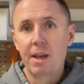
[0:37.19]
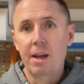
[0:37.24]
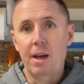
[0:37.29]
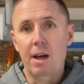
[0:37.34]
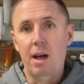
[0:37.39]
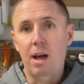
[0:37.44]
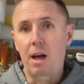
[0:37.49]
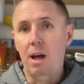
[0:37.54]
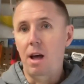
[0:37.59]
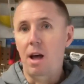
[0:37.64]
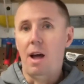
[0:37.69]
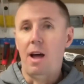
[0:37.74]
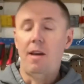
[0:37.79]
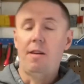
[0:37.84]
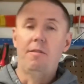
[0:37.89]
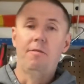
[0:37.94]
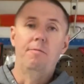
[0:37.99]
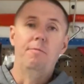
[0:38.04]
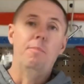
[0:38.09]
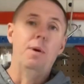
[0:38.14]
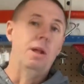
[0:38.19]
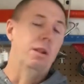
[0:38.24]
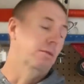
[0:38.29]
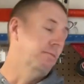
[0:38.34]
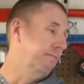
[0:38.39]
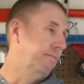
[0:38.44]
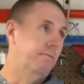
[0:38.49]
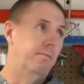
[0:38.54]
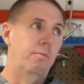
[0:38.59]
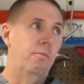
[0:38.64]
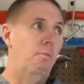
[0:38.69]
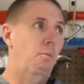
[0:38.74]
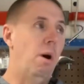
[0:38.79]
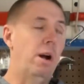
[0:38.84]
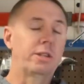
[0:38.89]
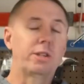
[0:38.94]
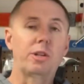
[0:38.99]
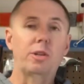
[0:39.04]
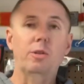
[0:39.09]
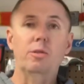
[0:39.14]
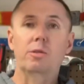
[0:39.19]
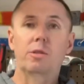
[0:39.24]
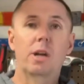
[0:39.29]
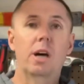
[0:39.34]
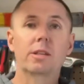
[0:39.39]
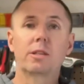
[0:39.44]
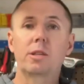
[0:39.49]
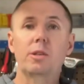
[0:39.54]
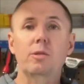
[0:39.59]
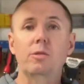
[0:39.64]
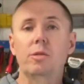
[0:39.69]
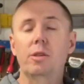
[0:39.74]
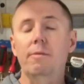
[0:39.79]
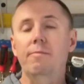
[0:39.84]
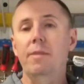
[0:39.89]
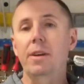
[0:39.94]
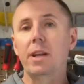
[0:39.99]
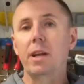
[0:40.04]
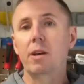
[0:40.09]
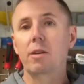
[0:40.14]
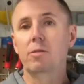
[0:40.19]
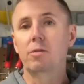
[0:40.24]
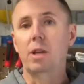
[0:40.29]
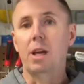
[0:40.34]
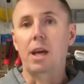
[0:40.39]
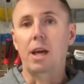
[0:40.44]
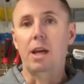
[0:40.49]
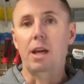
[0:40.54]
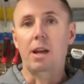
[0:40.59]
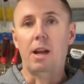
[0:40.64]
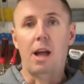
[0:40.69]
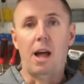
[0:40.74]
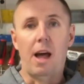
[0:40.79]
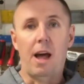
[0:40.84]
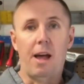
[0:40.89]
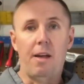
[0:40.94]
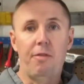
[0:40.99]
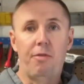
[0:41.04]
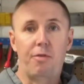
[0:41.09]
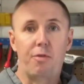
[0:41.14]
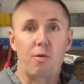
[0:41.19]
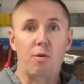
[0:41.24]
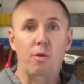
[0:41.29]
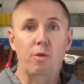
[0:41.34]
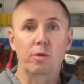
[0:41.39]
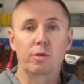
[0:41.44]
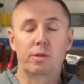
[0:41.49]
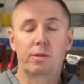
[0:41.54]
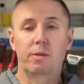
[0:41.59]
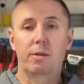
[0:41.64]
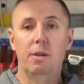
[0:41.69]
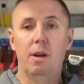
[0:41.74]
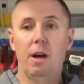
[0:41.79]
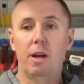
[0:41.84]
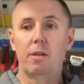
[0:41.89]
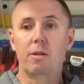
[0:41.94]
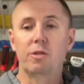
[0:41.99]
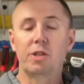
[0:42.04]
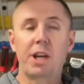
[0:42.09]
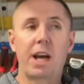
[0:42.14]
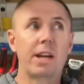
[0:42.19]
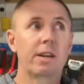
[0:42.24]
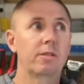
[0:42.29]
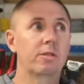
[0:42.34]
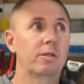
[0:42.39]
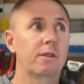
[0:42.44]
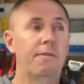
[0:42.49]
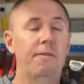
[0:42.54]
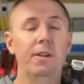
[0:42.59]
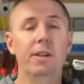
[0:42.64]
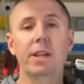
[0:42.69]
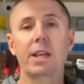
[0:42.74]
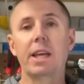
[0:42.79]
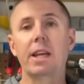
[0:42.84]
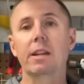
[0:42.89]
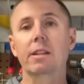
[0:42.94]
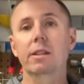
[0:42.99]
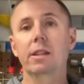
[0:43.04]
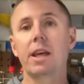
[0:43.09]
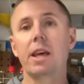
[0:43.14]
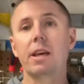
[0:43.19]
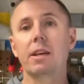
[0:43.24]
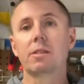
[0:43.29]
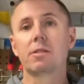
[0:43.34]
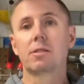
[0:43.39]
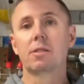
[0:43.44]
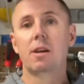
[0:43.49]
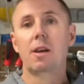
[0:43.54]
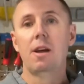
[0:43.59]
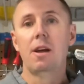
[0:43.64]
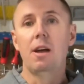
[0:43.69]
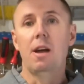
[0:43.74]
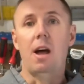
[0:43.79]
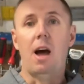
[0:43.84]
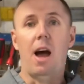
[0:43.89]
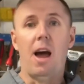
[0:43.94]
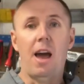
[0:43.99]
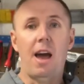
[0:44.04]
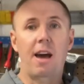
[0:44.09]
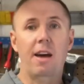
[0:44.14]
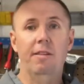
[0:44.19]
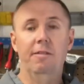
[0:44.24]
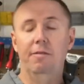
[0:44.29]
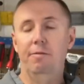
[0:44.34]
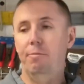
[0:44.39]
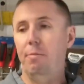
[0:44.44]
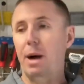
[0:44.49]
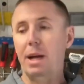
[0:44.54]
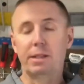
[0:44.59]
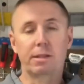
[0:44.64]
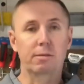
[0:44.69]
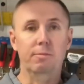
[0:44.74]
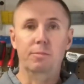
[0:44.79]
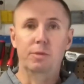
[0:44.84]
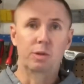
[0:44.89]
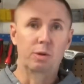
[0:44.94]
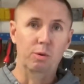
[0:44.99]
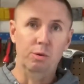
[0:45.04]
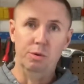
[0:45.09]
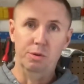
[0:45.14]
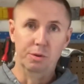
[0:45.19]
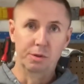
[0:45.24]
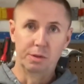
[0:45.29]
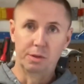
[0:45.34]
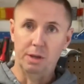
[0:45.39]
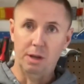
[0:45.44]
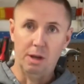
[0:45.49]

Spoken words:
I've been watching tons of YouTube videos, and through other channels affiliated links, I have bought some tools